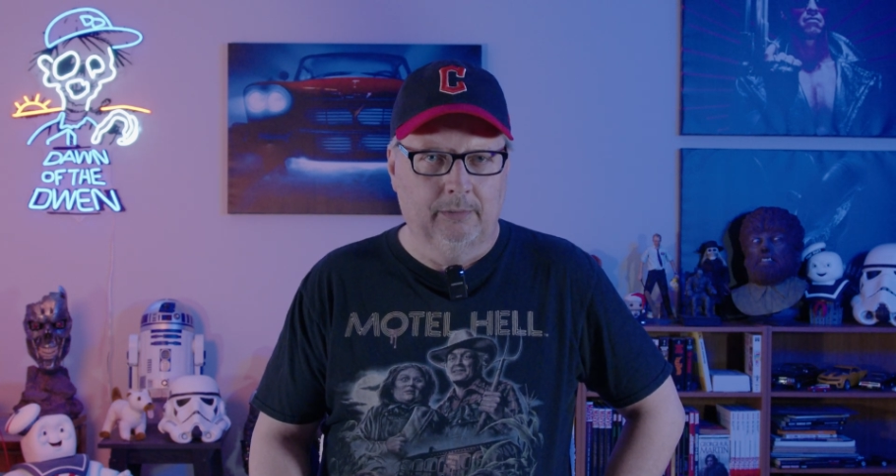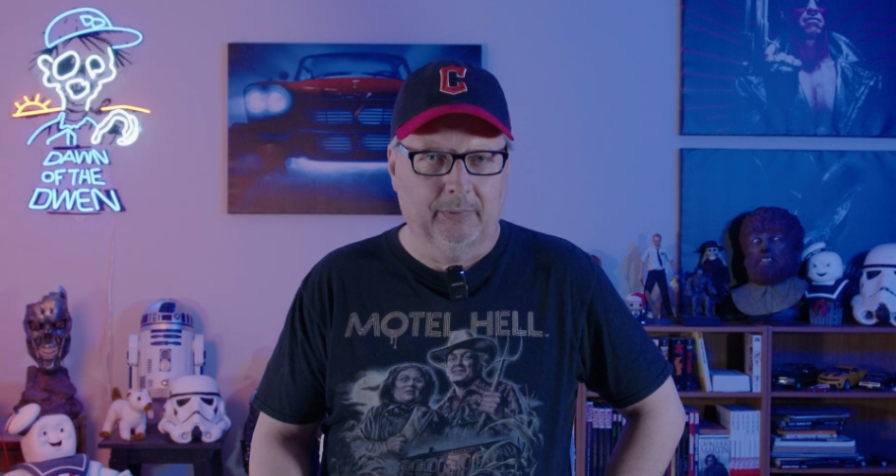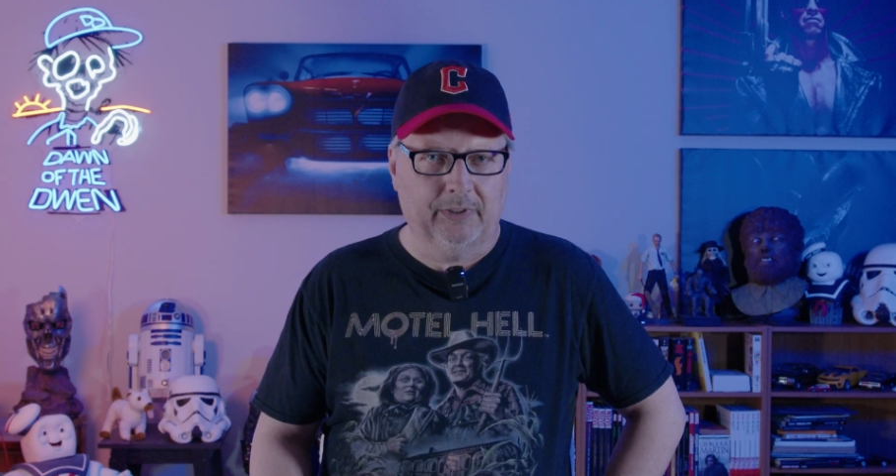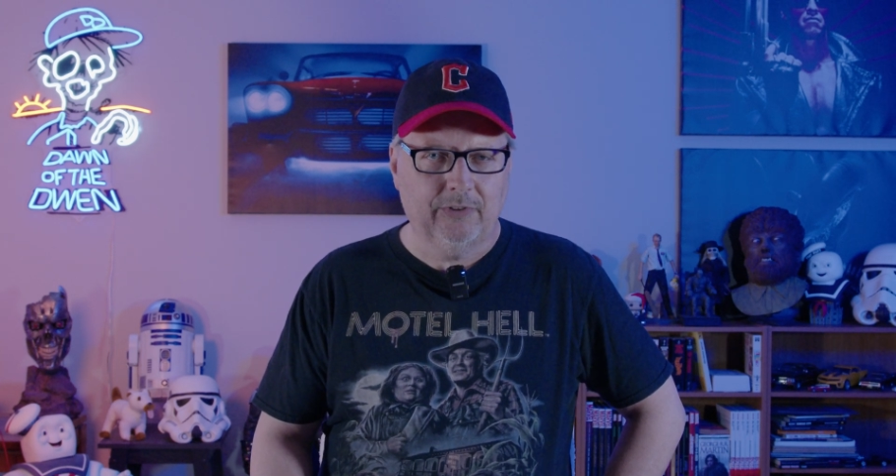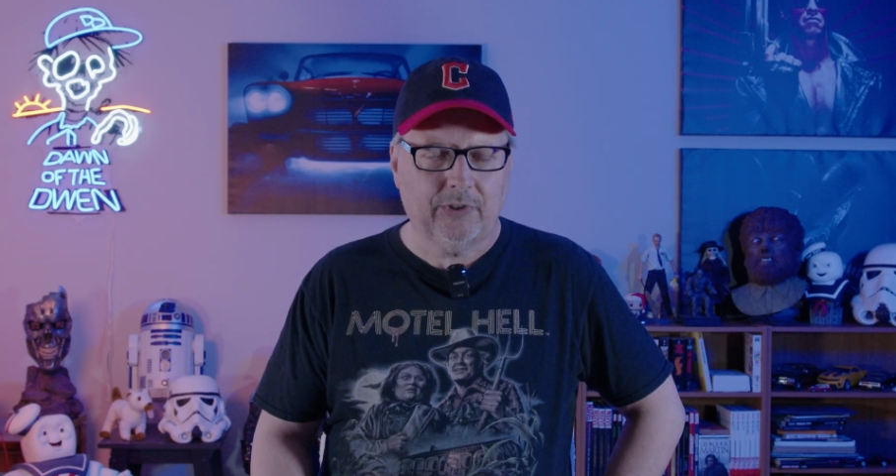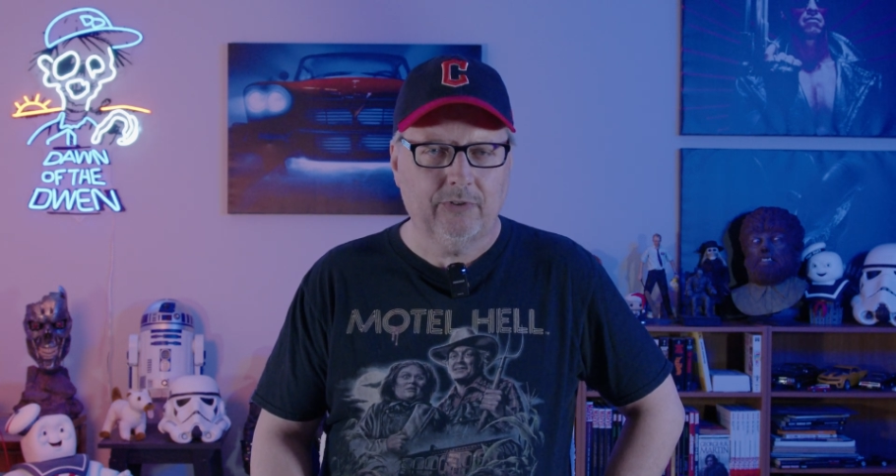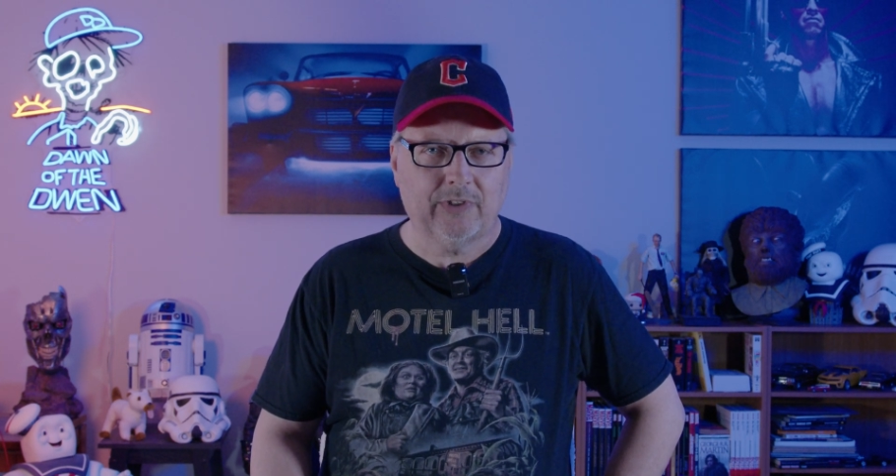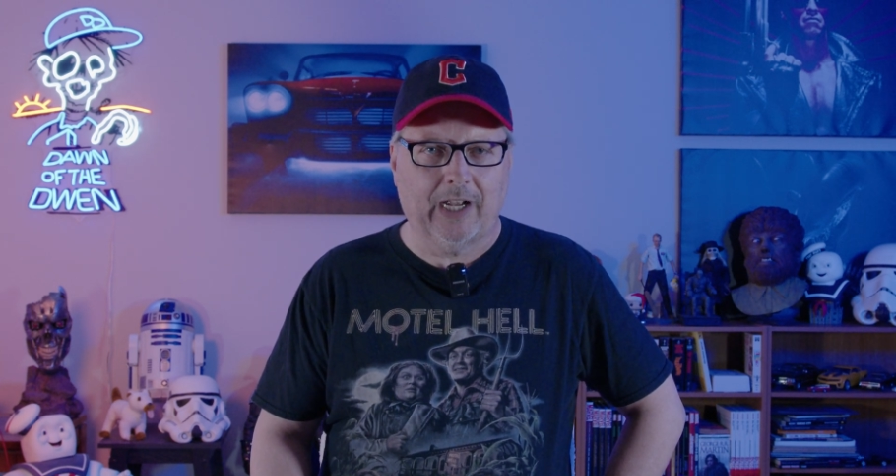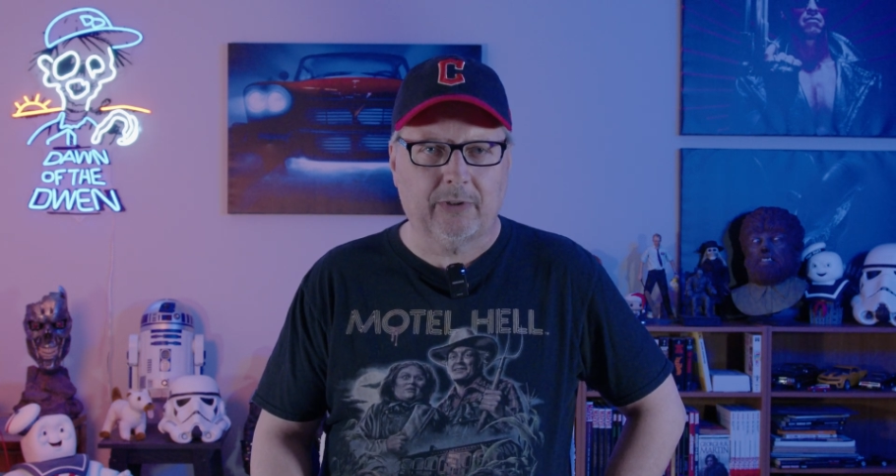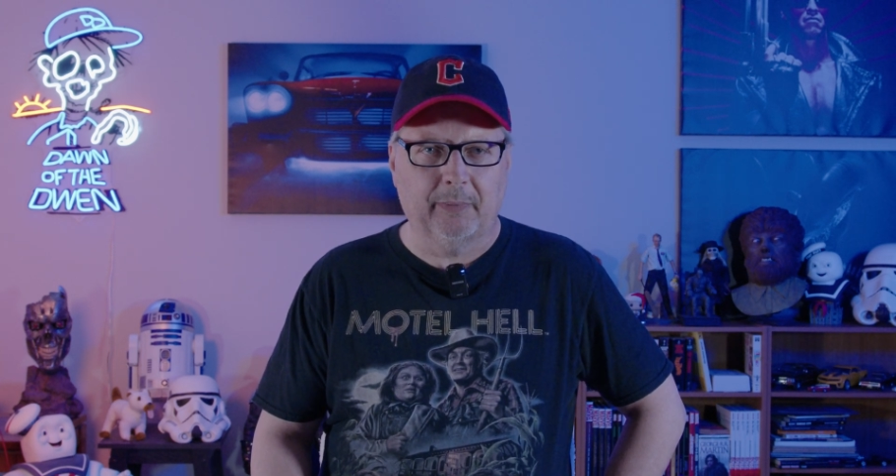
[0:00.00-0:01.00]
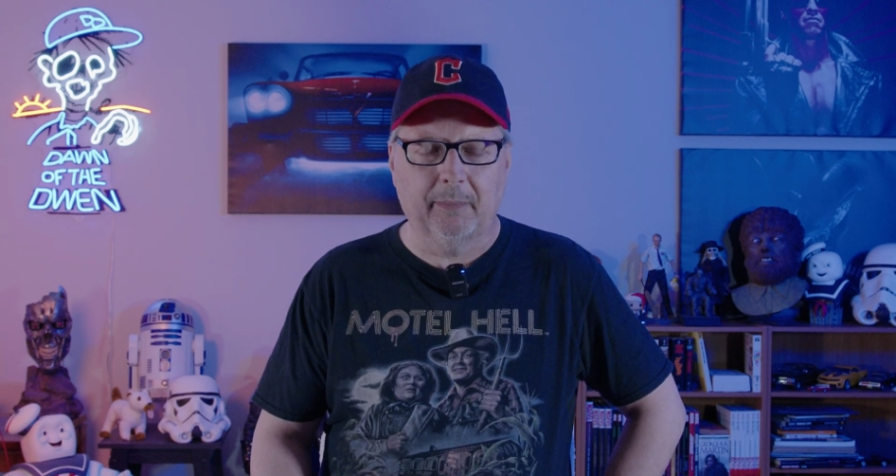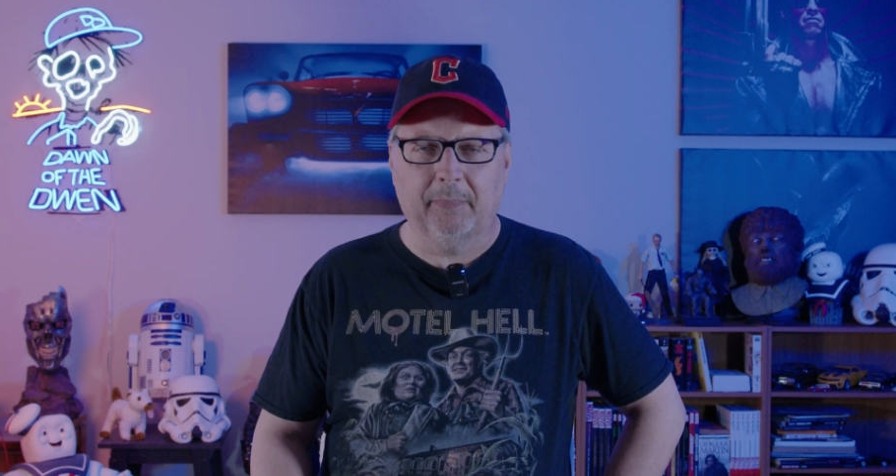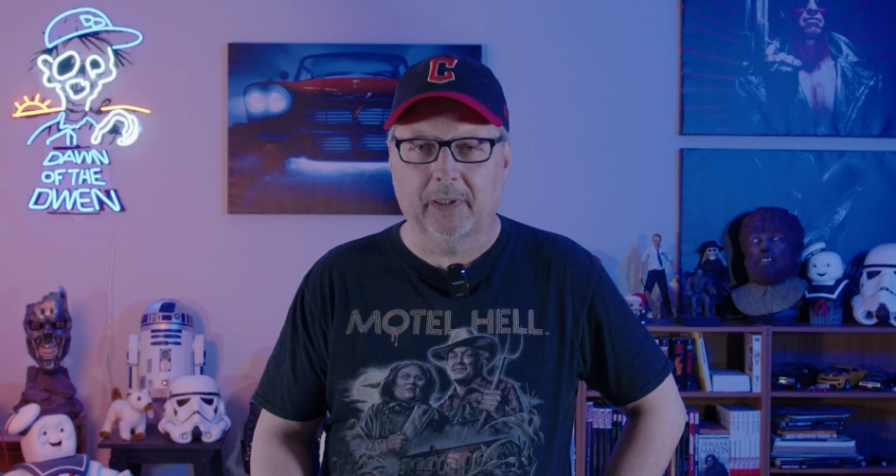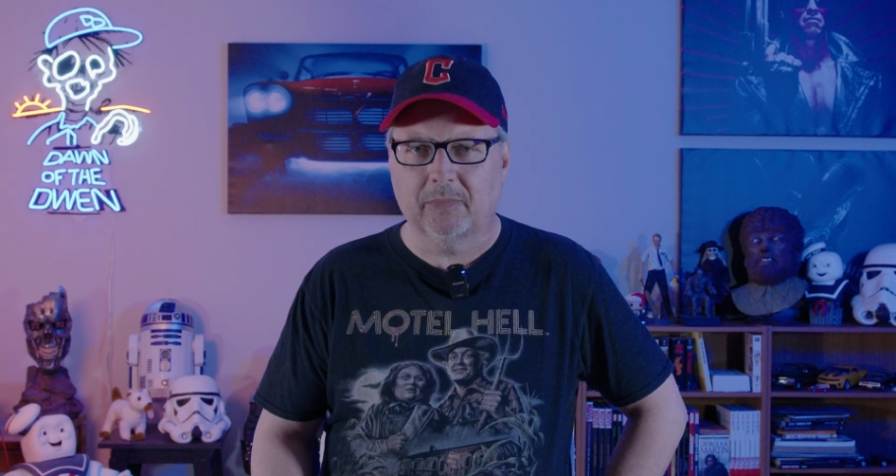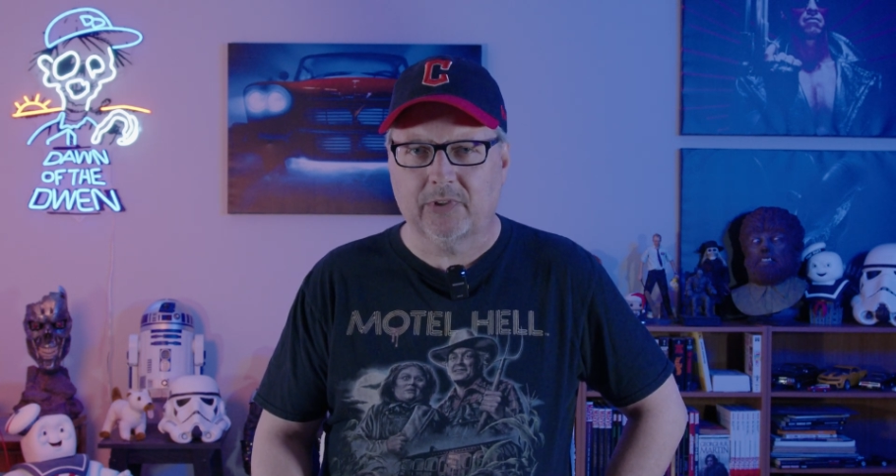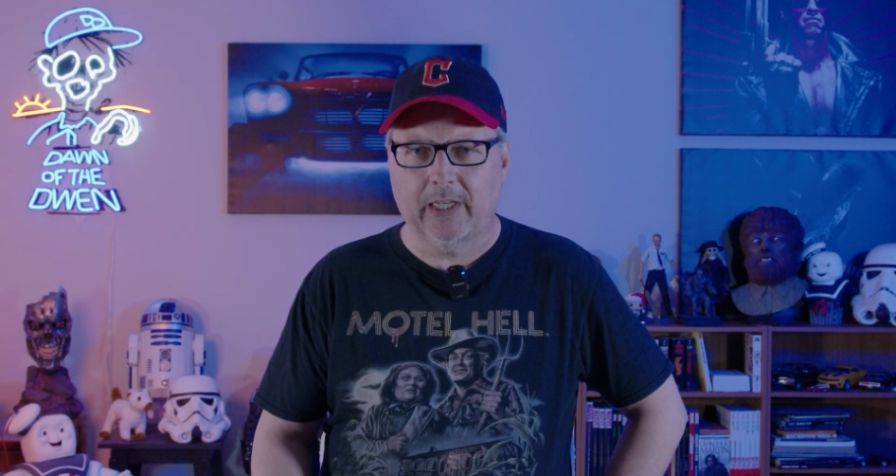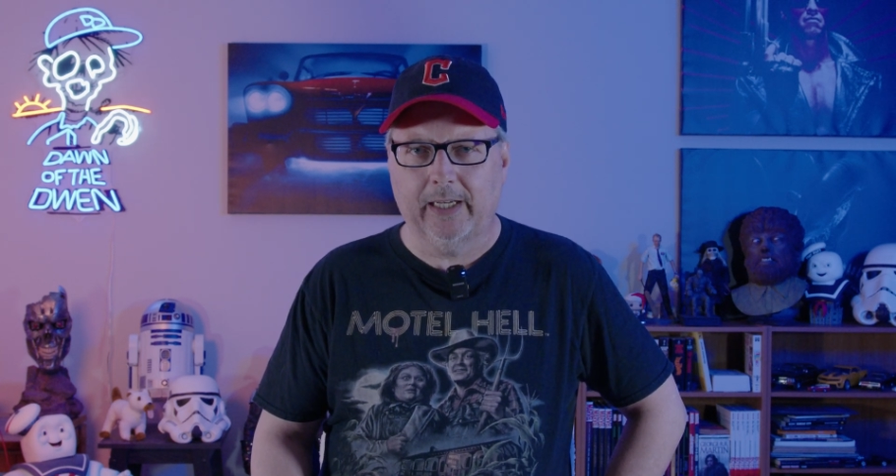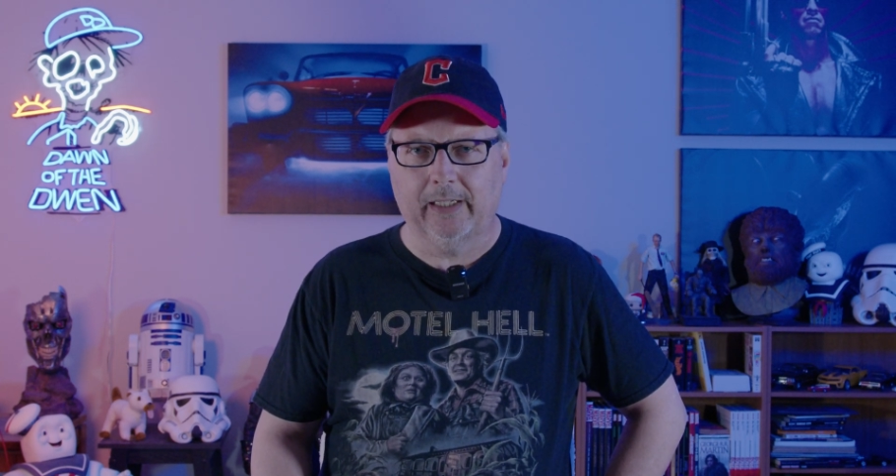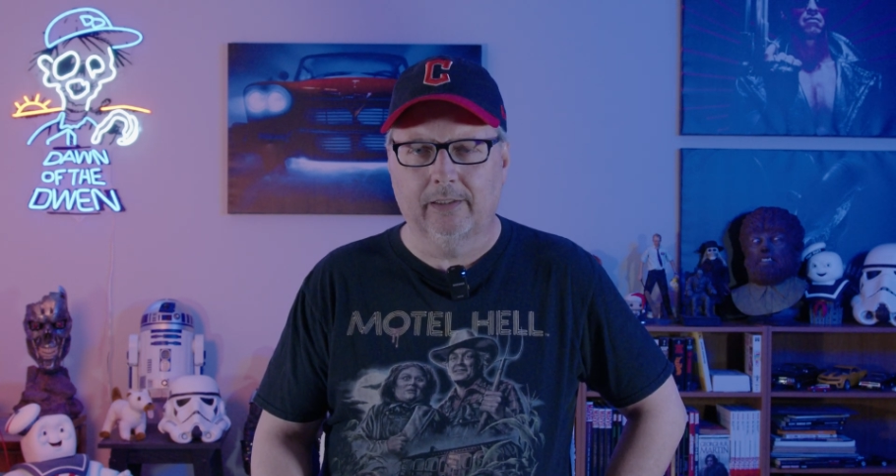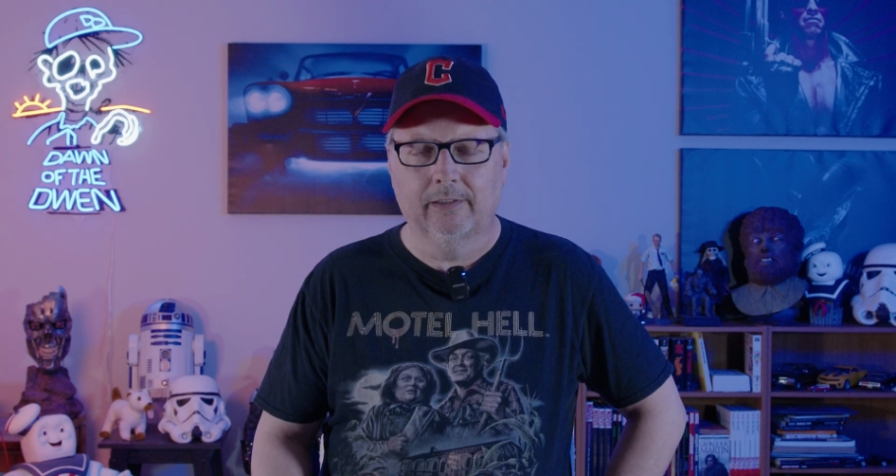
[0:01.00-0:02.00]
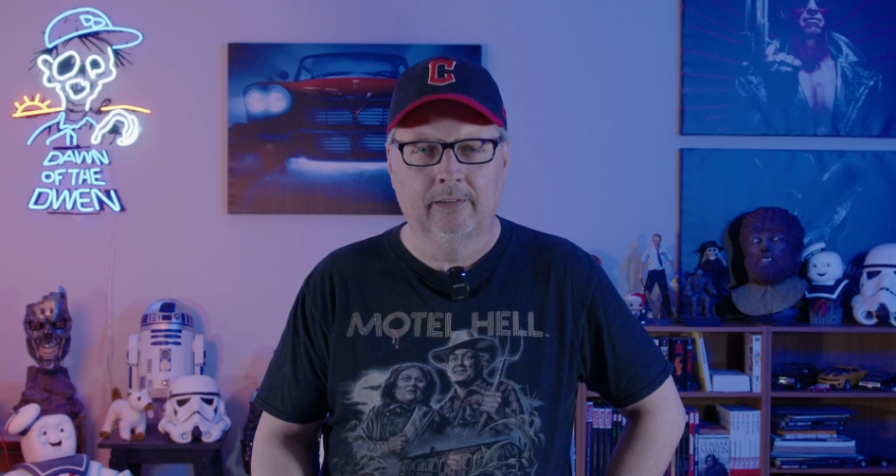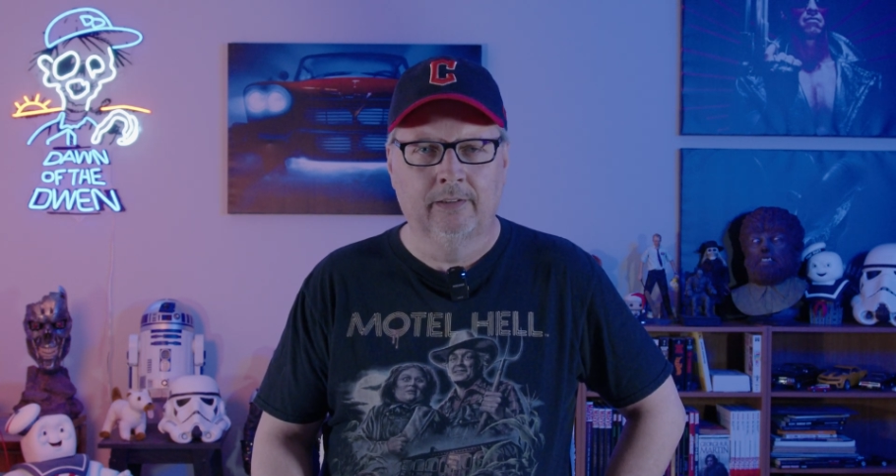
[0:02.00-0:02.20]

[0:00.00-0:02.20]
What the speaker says: But this turns out to be a big mistake.